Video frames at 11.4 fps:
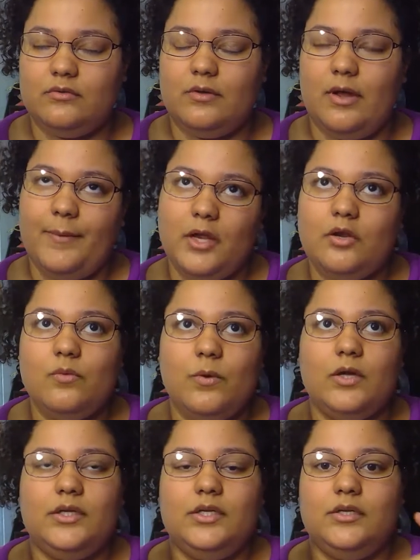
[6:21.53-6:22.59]
Apollo
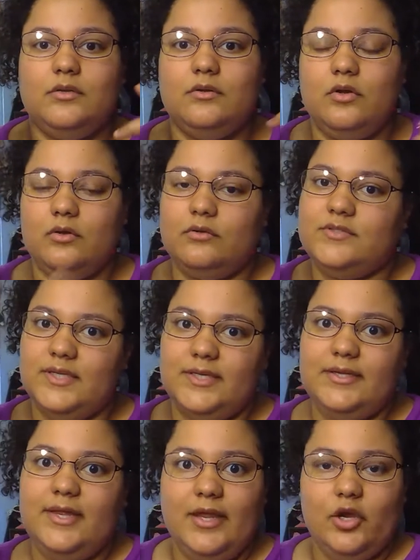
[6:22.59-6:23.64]
wanted to
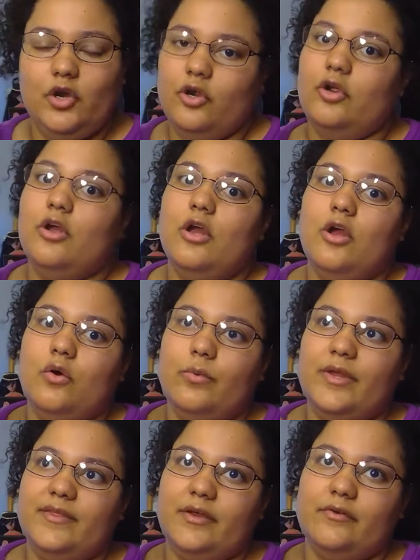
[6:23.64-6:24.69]
hit her
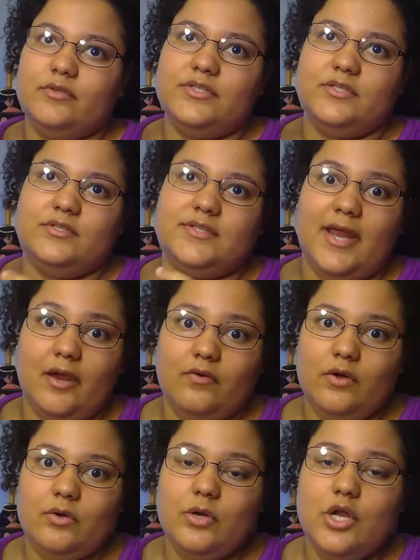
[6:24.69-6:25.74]
with Eros's
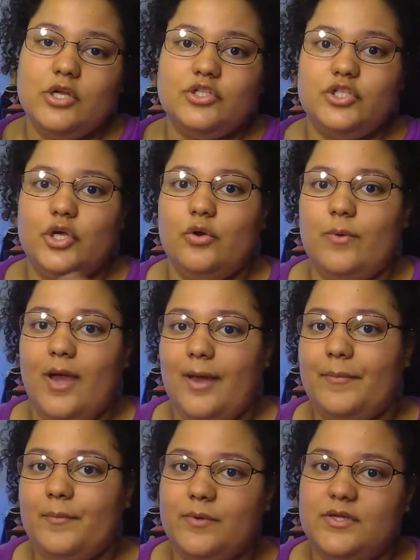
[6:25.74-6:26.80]
arrow. So what
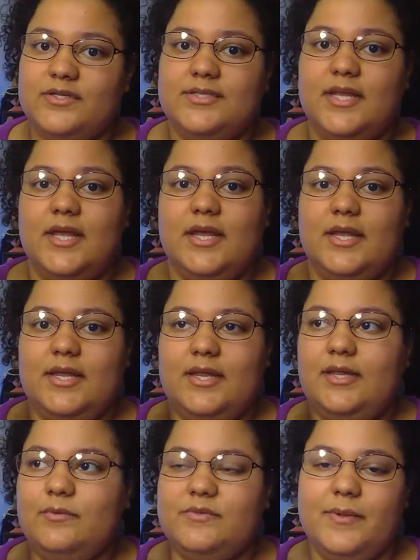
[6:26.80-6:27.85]
happened was
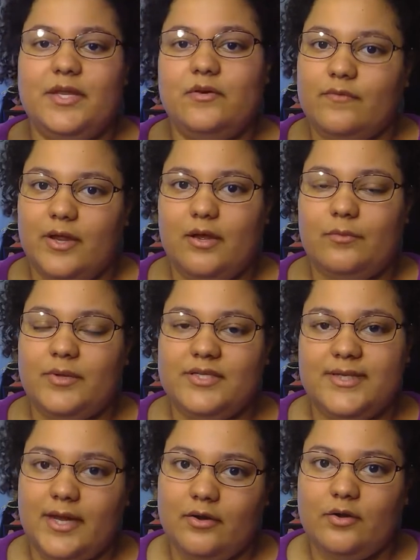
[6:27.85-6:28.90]
he was playing around with his
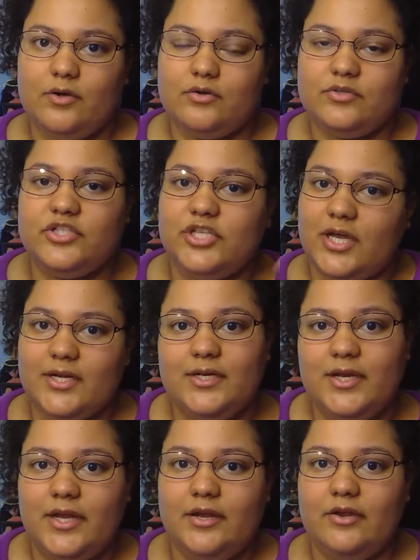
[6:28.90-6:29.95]
arrows, shot in the
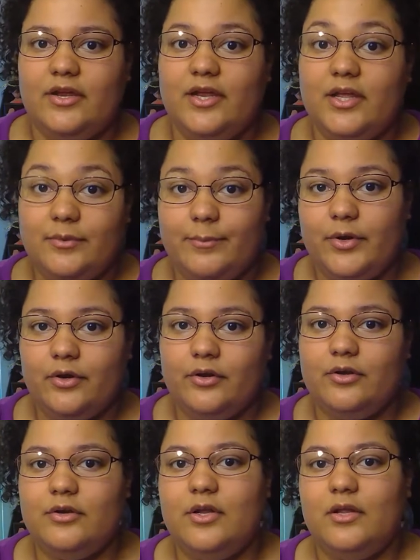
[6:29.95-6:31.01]
air, hit a
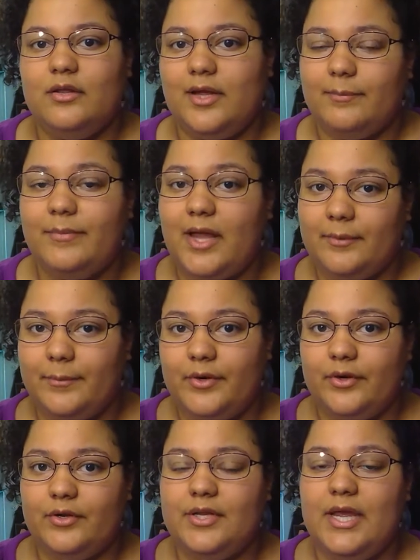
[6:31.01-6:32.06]
bird, like a black
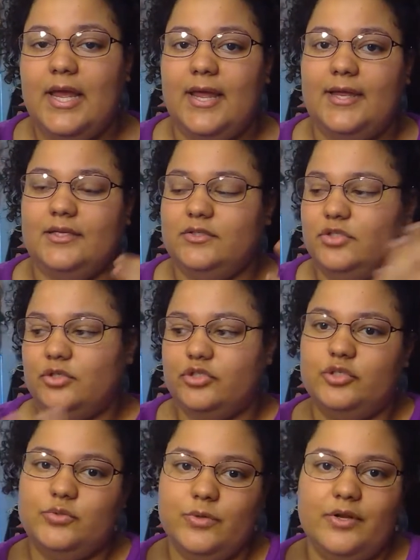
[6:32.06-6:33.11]
bird, and you know, she
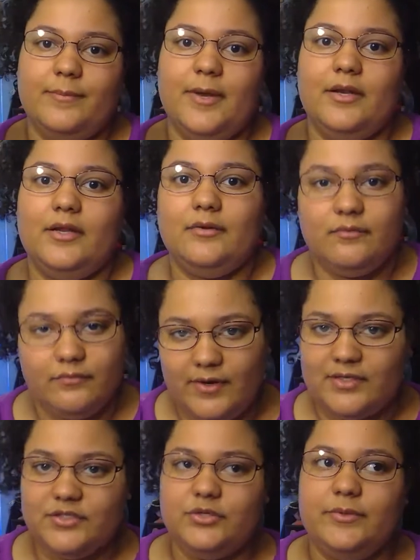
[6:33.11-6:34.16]
was worried about it,
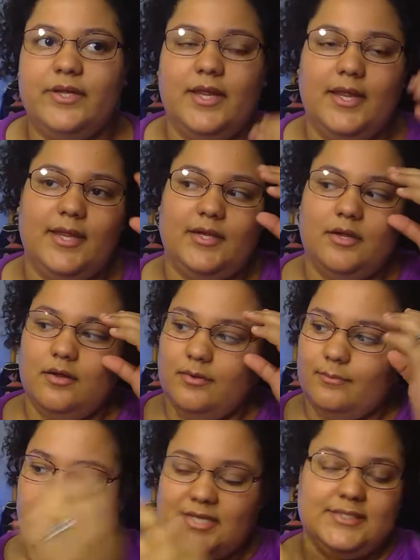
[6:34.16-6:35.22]
ran to it,
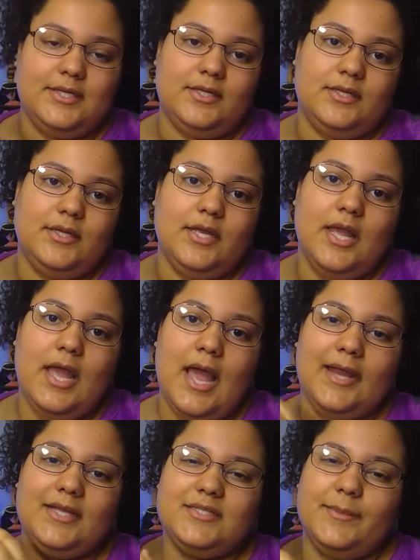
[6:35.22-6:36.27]
and basically I
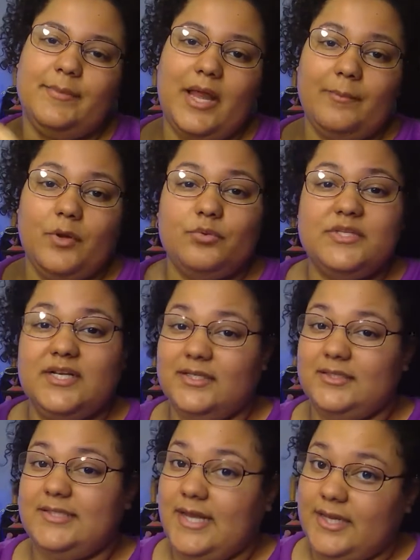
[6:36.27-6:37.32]
guess the black bird was
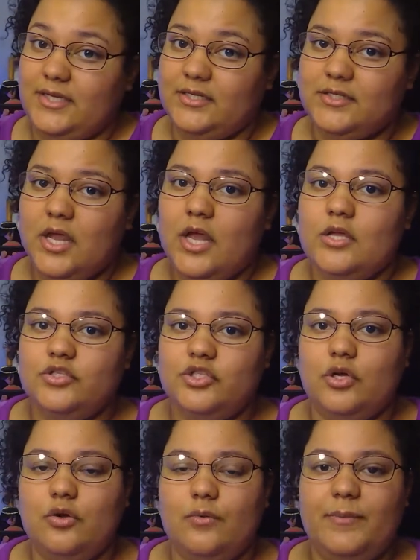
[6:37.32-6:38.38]
connected to Hades.
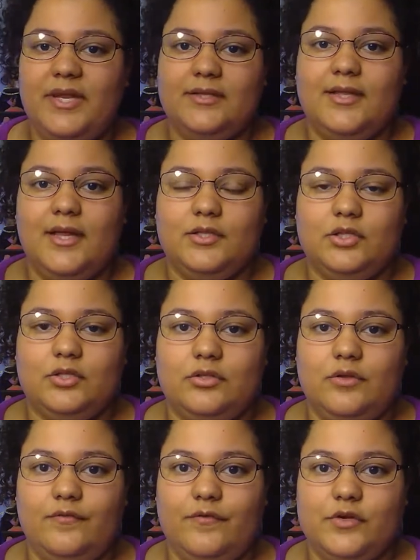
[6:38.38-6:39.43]
So being that
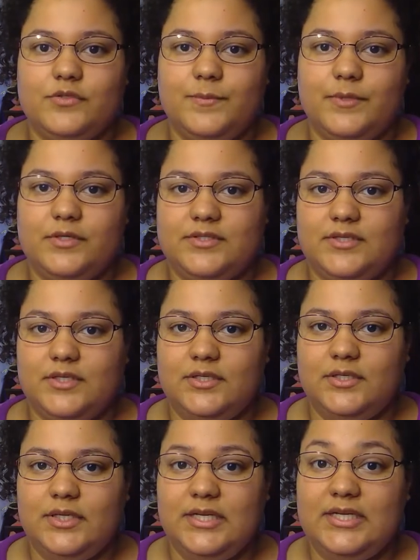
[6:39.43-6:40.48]
the first person
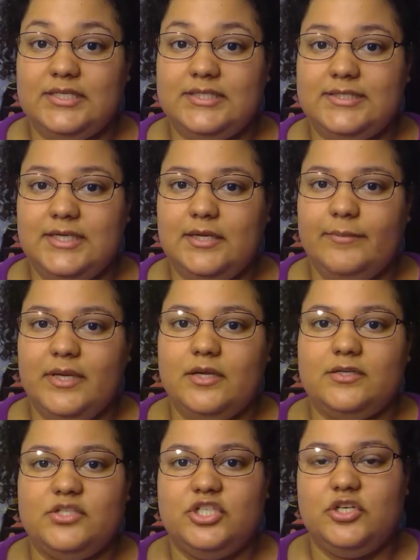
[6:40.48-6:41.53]
he seen,
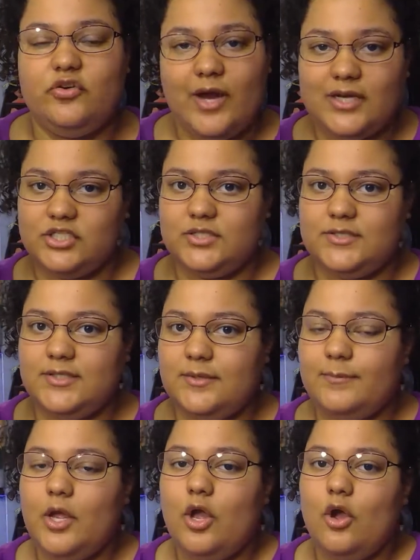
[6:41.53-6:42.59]
because she crashed into him,
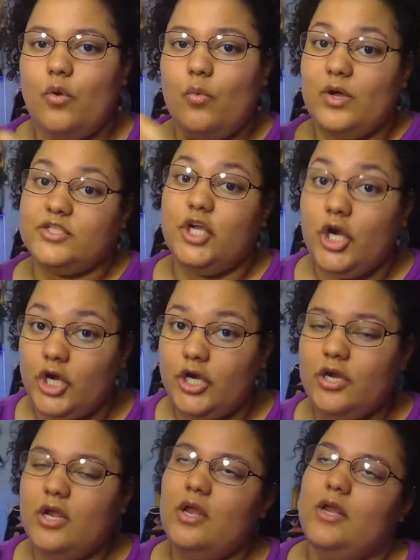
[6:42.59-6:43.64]
was her,
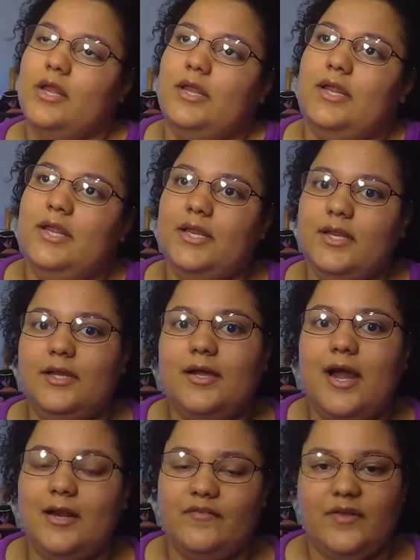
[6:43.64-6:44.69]
he
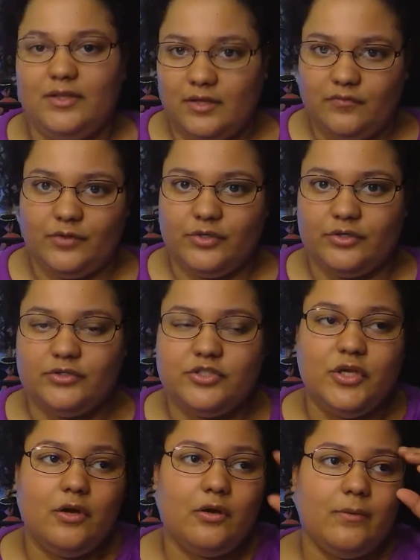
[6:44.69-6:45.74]
kind of fell in love with her.
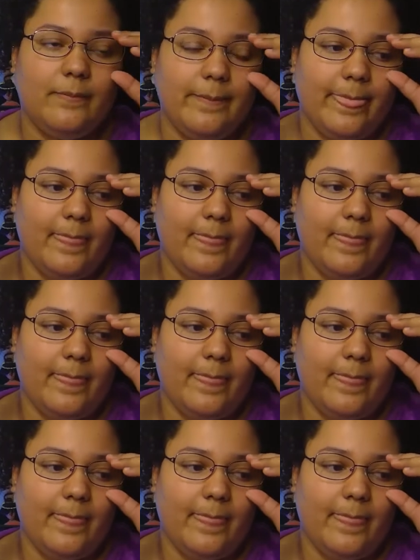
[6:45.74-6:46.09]
So